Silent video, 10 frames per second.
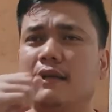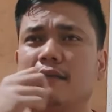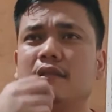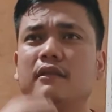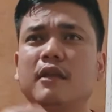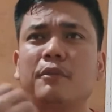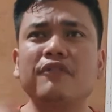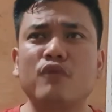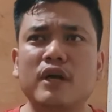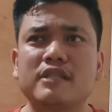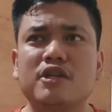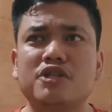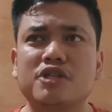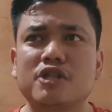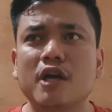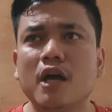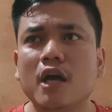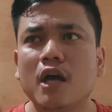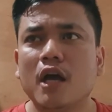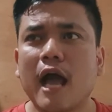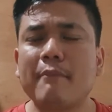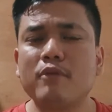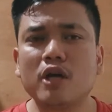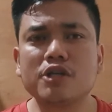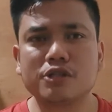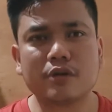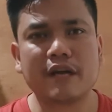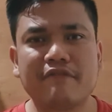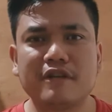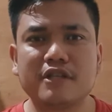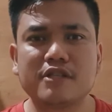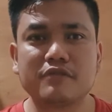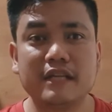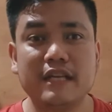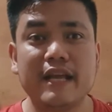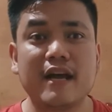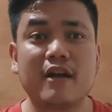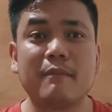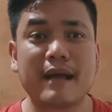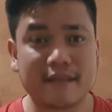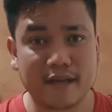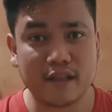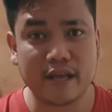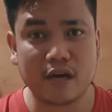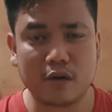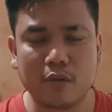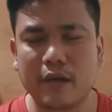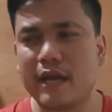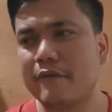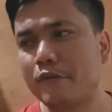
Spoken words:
Number 4 is not just, I'm not sure this is really a grammatical error. Okay,